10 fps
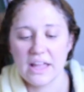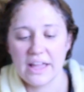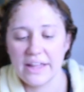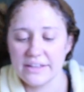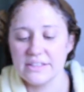
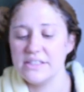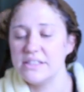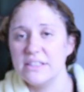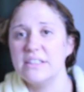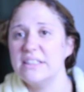And
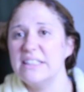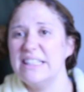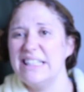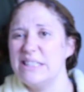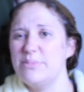
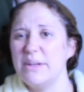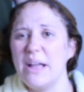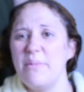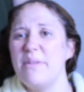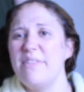it's
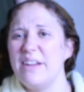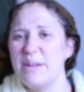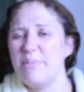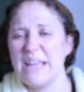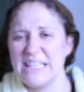become a
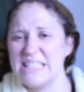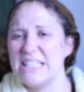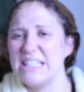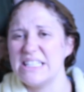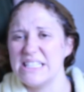very
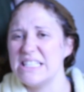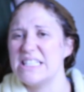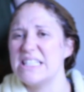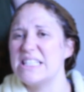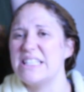pasty
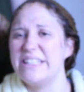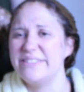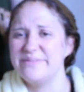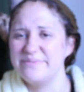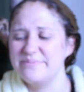
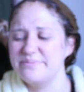consistency.